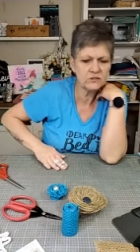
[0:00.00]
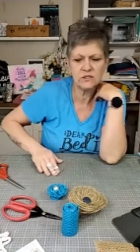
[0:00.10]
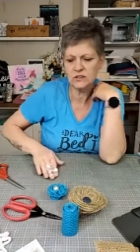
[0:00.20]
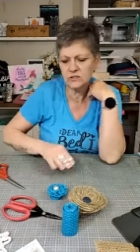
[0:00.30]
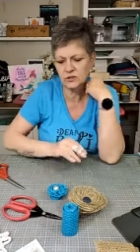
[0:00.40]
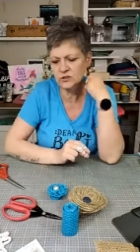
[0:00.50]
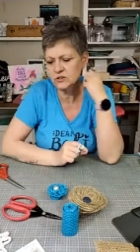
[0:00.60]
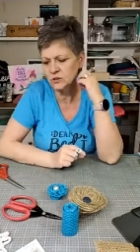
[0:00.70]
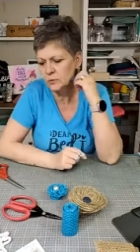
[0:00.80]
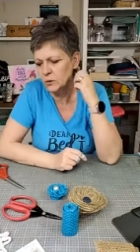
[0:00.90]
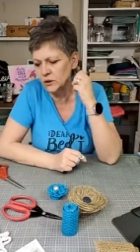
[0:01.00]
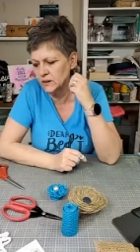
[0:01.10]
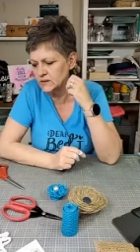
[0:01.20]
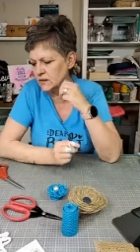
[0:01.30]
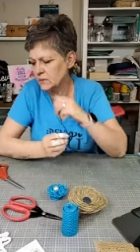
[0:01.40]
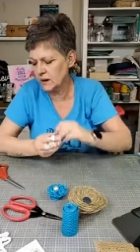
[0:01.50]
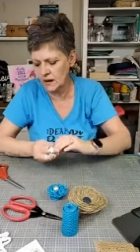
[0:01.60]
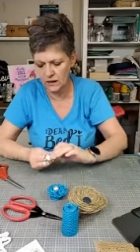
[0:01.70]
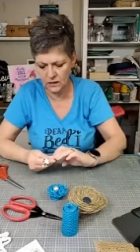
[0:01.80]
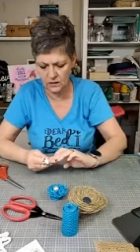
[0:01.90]
These are super easy to
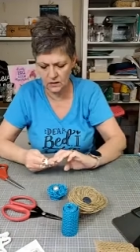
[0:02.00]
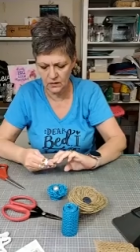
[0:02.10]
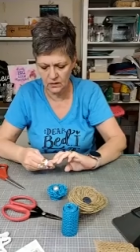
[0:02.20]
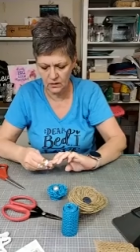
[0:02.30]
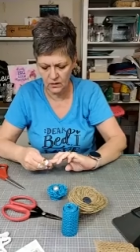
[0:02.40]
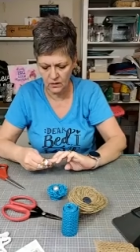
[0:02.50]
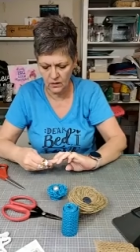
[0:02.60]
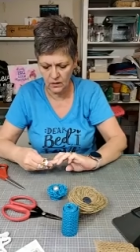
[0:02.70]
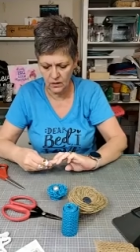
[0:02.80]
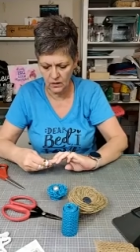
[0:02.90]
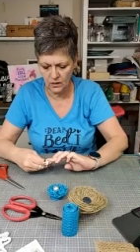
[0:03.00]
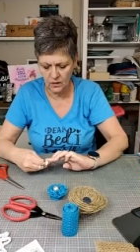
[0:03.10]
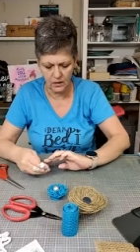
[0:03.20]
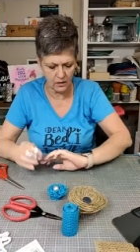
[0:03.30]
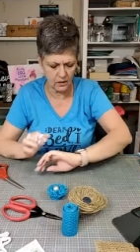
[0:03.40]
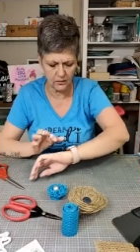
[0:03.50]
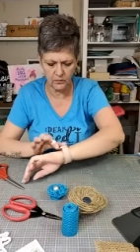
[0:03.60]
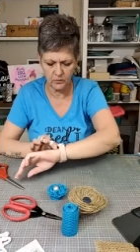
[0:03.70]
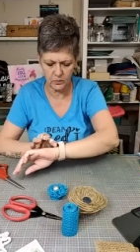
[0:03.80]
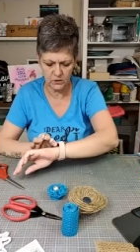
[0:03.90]
make.
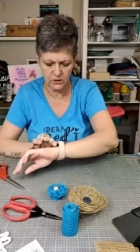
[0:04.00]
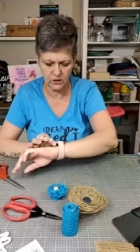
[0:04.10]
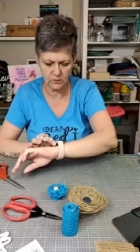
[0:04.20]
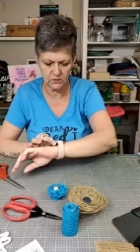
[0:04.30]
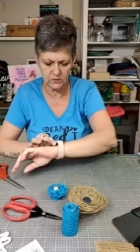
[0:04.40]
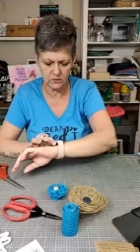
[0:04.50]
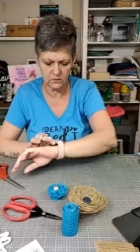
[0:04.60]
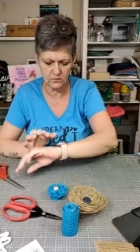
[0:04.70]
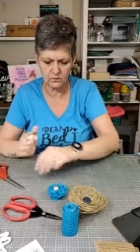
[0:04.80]
What time is it?